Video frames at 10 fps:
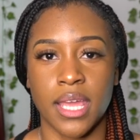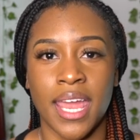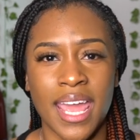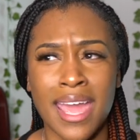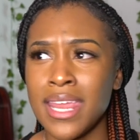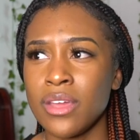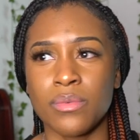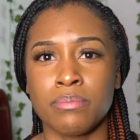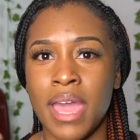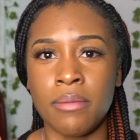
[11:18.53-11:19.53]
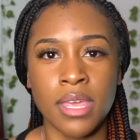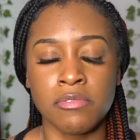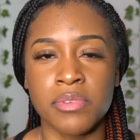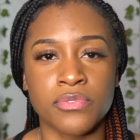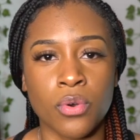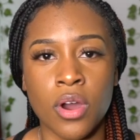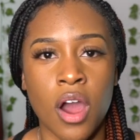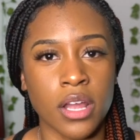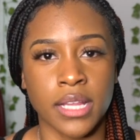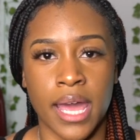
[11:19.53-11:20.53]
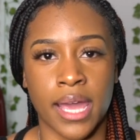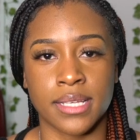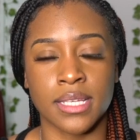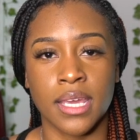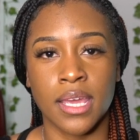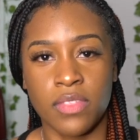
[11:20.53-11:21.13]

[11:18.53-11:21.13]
And maybe even before our class,